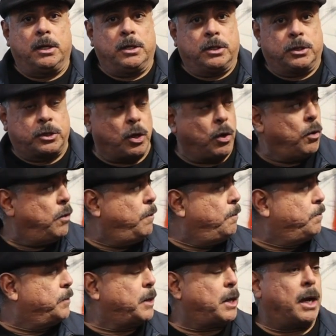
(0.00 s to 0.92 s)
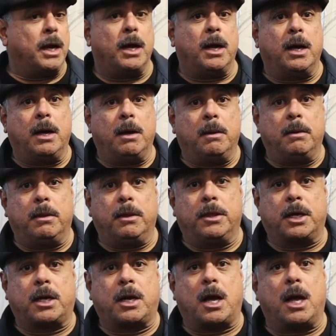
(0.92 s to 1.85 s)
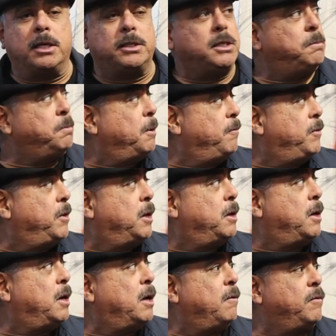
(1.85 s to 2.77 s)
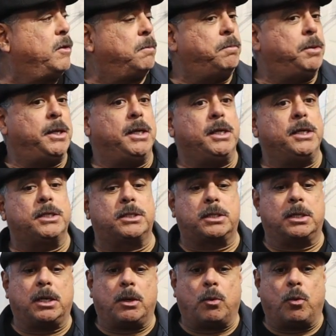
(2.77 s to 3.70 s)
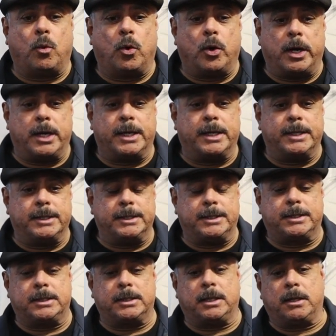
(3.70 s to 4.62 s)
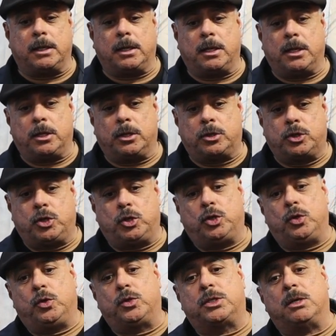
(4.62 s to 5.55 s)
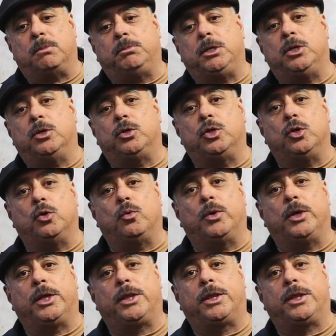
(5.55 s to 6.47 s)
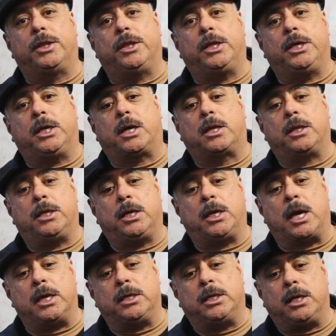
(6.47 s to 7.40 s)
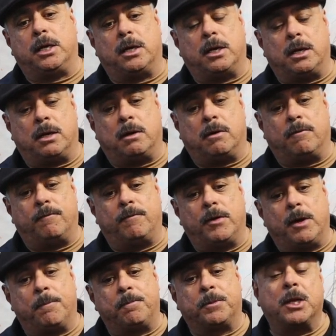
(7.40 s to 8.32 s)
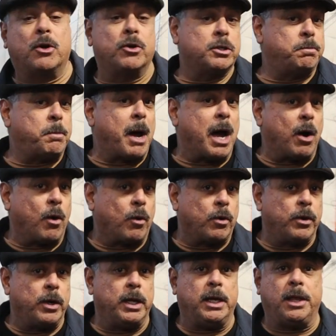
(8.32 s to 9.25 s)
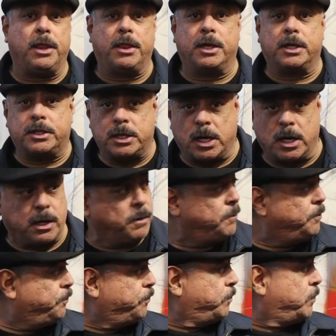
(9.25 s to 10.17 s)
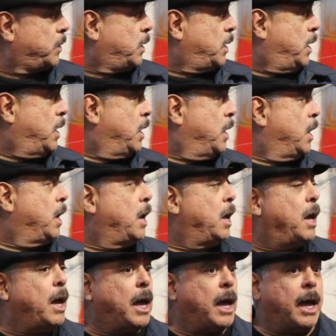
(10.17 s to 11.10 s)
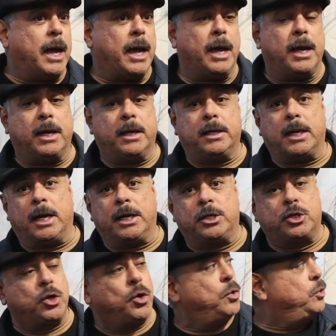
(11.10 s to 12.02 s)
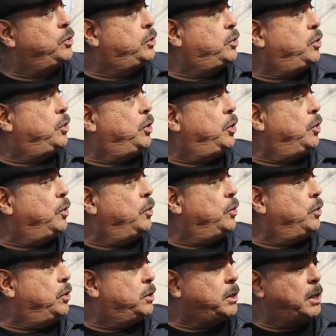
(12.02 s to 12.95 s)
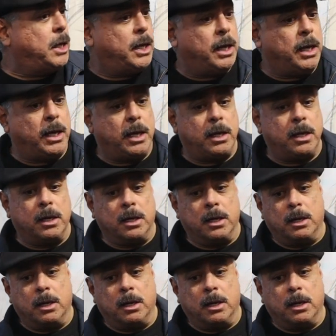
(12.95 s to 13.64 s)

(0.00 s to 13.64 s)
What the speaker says: So the concept of the piece was to do something to do with the idea of there's power in the tongue. And I chose to use a